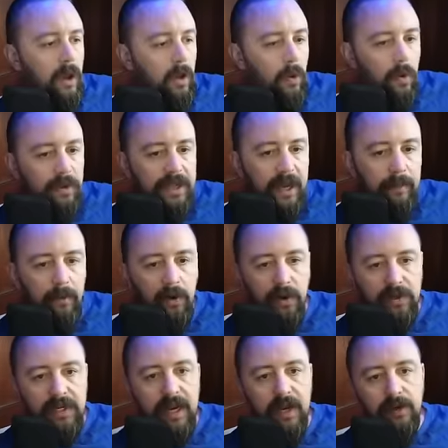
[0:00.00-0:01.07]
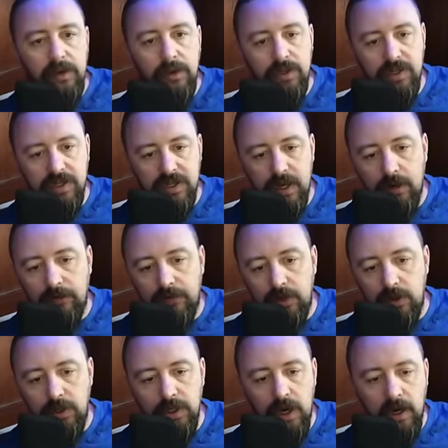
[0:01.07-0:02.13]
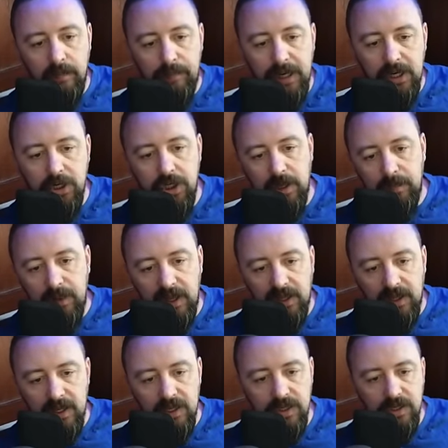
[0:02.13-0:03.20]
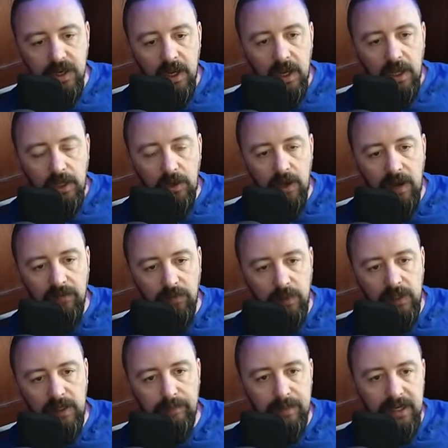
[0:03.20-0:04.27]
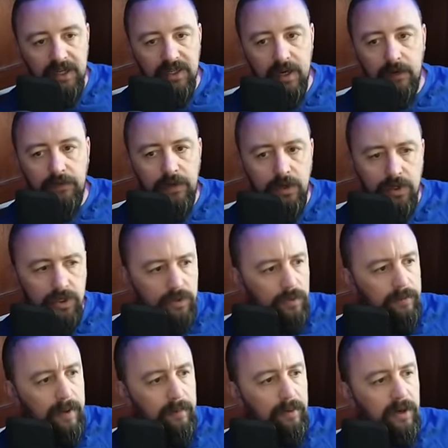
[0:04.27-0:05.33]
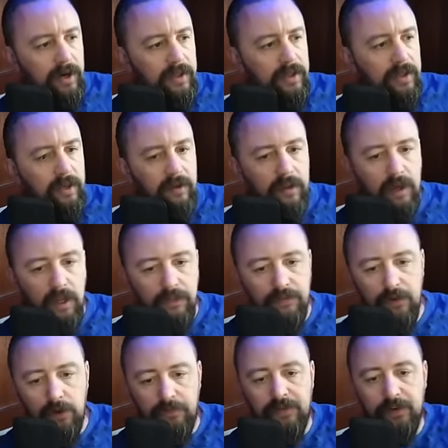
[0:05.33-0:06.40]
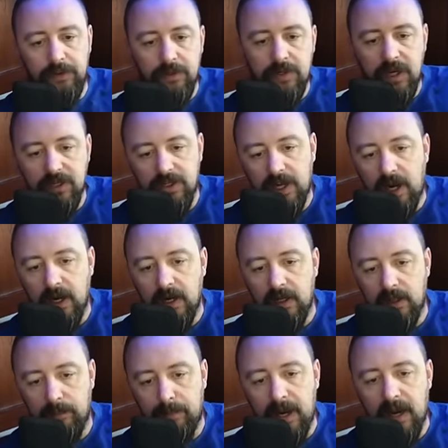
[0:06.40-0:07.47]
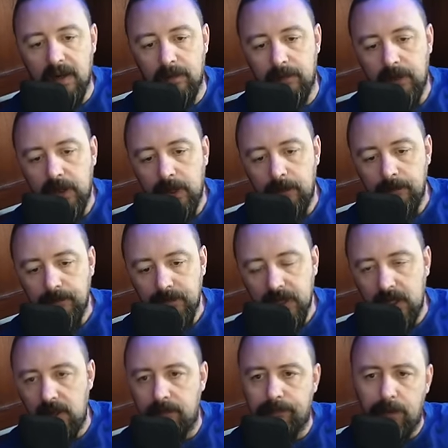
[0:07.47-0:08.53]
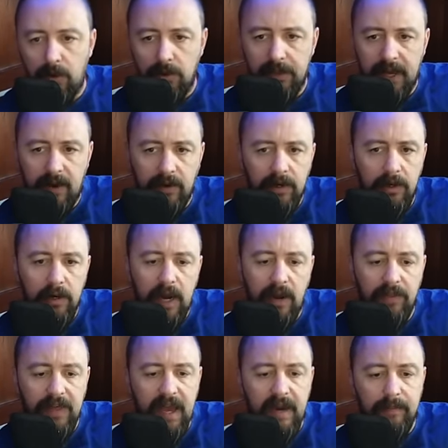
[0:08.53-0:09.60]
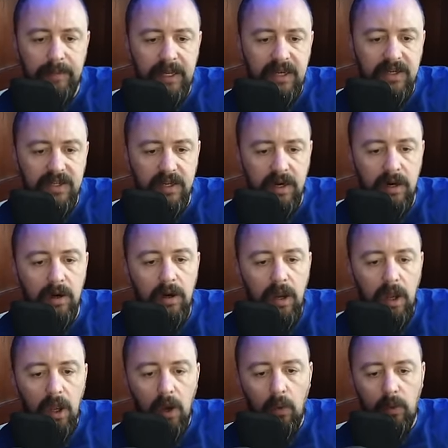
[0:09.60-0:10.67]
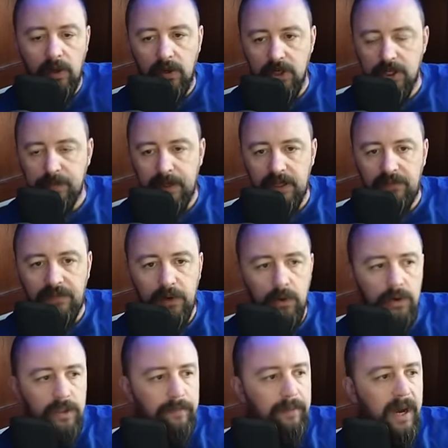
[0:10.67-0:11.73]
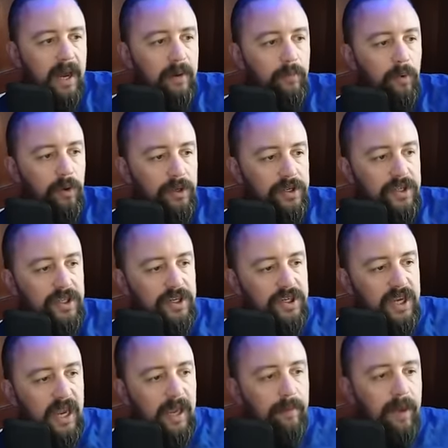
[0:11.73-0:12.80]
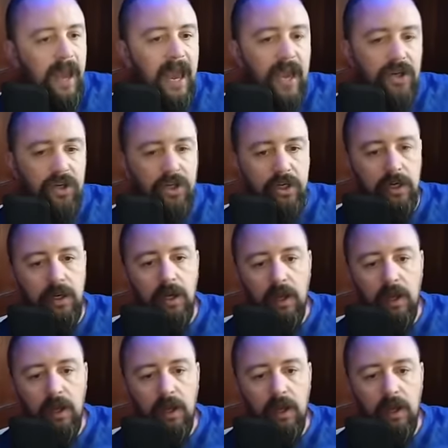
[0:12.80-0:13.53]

Well, what that boils down to is a centrifuge, and on a big ship like this, you have really big centrifuges. Remember at the on the fuel filters I was talking at the bottom in the bowl down here, how that piece there will spin the fuel in the bottom. Well, it's the same action